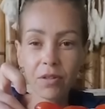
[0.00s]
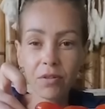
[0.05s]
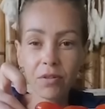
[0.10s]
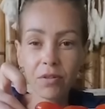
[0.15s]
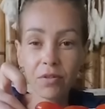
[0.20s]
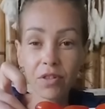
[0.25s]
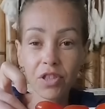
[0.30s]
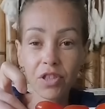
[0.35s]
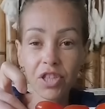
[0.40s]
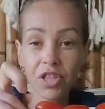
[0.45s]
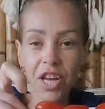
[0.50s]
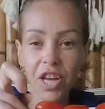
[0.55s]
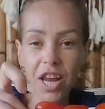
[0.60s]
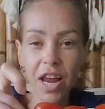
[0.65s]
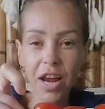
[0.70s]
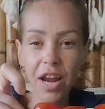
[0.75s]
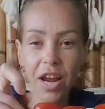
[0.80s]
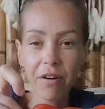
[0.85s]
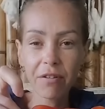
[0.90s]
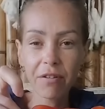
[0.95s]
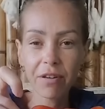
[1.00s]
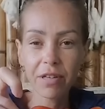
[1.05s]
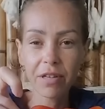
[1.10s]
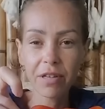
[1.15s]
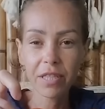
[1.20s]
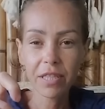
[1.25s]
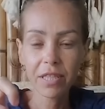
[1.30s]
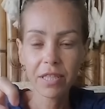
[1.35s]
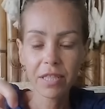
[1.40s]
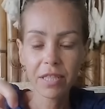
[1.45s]
raw food diets
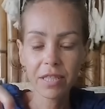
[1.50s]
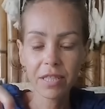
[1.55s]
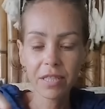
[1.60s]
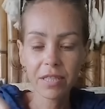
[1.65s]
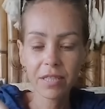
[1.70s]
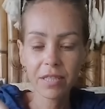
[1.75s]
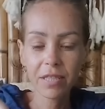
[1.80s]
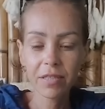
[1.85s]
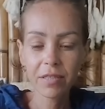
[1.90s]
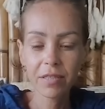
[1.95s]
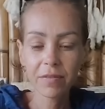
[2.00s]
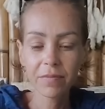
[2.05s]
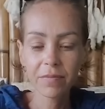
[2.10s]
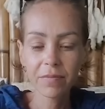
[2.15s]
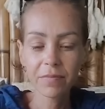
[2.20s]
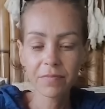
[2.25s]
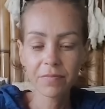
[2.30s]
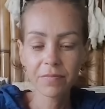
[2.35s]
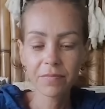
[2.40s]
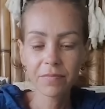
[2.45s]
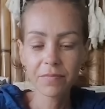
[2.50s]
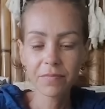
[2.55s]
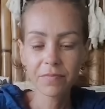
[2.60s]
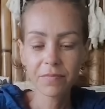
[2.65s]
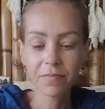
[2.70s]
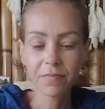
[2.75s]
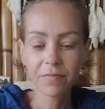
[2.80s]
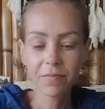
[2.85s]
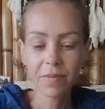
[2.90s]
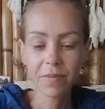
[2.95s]
under the alias
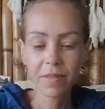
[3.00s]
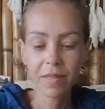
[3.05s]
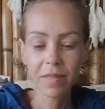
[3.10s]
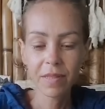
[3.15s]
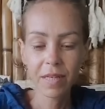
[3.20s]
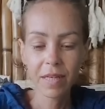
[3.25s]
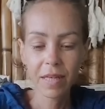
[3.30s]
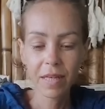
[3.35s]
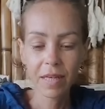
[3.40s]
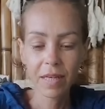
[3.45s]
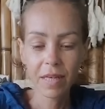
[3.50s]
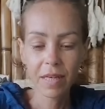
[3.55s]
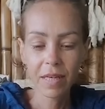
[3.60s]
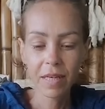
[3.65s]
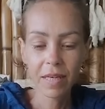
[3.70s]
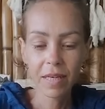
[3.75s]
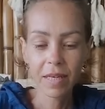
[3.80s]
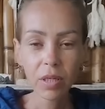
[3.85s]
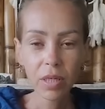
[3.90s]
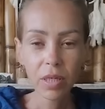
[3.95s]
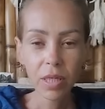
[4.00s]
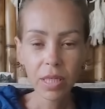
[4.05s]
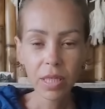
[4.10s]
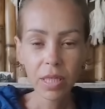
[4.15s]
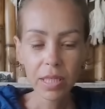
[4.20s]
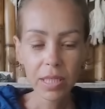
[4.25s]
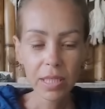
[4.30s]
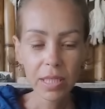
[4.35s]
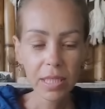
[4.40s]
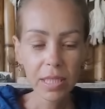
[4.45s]
Zhanna D'Art.
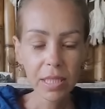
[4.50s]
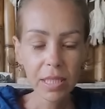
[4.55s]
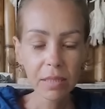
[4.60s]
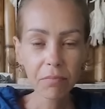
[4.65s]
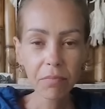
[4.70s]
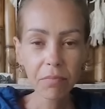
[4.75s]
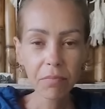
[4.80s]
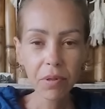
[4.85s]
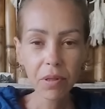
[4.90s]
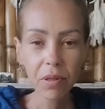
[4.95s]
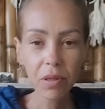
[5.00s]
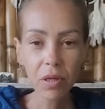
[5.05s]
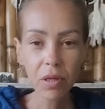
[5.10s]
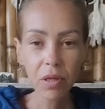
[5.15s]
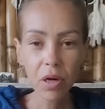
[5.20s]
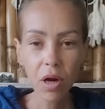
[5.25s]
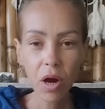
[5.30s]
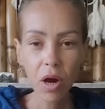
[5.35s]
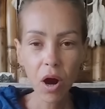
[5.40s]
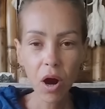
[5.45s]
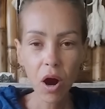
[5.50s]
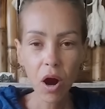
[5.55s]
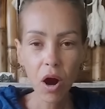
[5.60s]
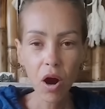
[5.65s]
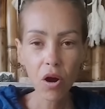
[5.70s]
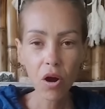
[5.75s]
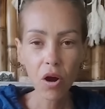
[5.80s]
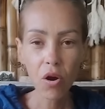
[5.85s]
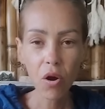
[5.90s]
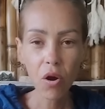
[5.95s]
She was
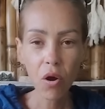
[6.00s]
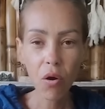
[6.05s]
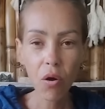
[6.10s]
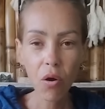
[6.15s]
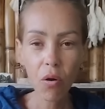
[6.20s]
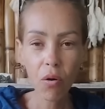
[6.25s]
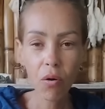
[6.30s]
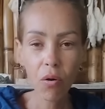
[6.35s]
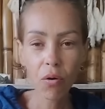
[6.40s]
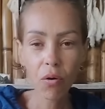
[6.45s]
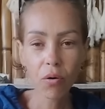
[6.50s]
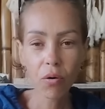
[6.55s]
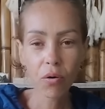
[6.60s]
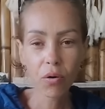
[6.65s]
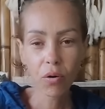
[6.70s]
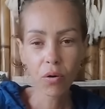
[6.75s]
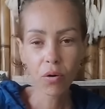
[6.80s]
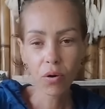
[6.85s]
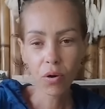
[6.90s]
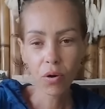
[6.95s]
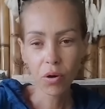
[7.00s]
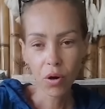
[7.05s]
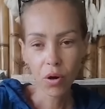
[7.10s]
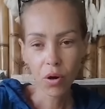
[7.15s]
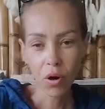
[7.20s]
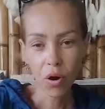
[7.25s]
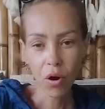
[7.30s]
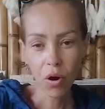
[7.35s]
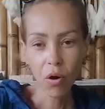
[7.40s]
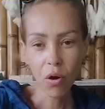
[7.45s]
extremely strict and
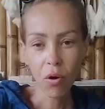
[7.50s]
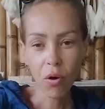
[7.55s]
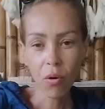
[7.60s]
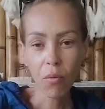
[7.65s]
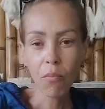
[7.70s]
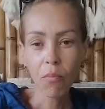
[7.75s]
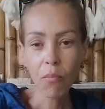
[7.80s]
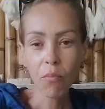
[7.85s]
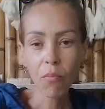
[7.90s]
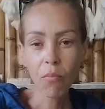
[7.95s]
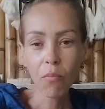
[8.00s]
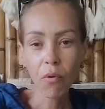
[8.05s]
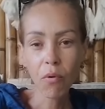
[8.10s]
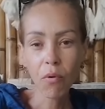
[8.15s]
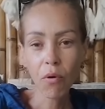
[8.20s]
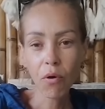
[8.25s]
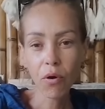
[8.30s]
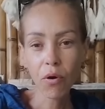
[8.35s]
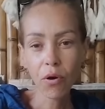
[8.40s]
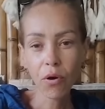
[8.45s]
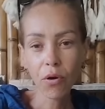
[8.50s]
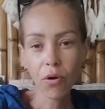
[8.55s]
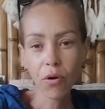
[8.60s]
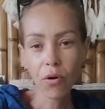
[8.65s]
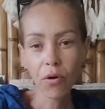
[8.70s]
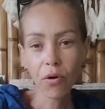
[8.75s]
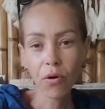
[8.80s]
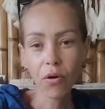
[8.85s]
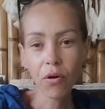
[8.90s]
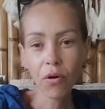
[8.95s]
boasted about having consumed nothing but
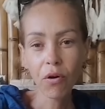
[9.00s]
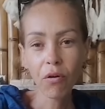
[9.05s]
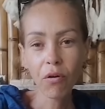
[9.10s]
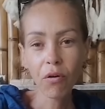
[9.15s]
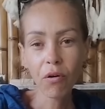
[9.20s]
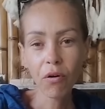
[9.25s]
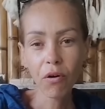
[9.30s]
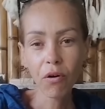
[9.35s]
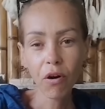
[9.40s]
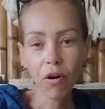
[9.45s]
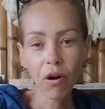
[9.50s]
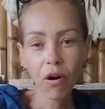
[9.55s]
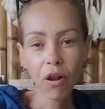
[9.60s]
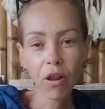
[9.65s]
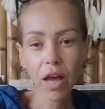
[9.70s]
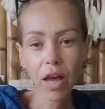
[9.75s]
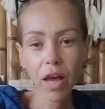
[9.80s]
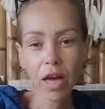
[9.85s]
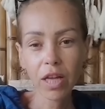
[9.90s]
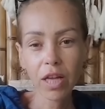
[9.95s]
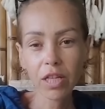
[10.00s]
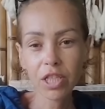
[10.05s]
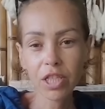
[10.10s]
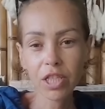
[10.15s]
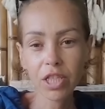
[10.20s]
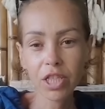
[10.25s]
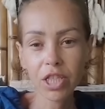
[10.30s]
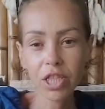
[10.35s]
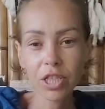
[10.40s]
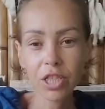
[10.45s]
fruits,
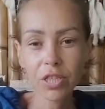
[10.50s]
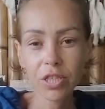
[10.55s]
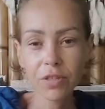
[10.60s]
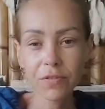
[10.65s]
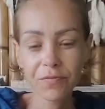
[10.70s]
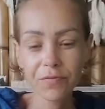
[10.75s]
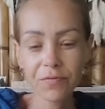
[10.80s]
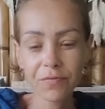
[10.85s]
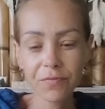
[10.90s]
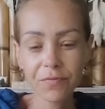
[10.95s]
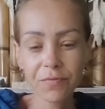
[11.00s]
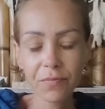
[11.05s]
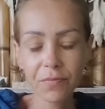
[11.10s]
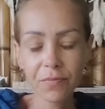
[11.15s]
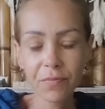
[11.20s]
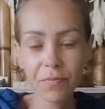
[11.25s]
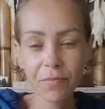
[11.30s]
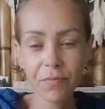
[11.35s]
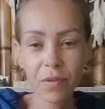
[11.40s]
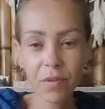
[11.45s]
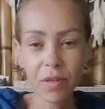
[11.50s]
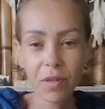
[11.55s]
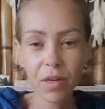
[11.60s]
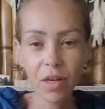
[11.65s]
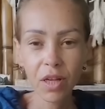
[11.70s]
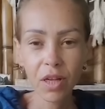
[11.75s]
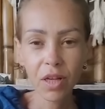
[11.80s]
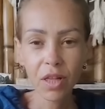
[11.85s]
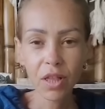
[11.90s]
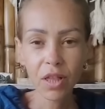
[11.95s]
sunflower seed sprouts,
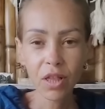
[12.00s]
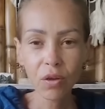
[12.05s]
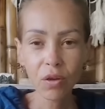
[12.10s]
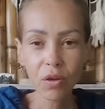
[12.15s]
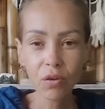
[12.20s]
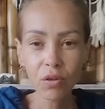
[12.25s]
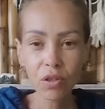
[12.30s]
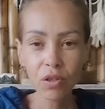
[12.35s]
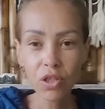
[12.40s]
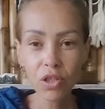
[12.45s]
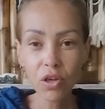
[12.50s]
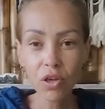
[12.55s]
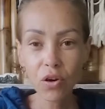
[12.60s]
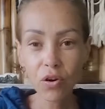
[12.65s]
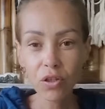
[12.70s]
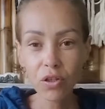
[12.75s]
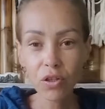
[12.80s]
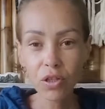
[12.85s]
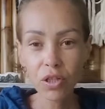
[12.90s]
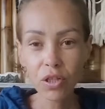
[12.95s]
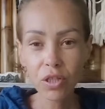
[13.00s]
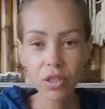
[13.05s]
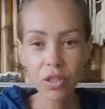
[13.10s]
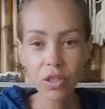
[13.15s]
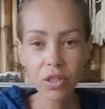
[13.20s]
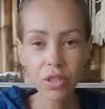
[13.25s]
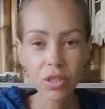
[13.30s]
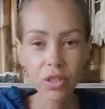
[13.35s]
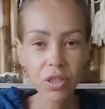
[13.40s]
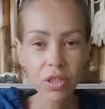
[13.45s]
fruit smoothies, and
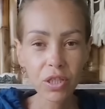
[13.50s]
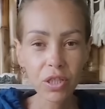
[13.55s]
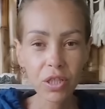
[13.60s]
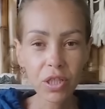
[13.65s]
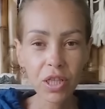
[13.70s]
juices.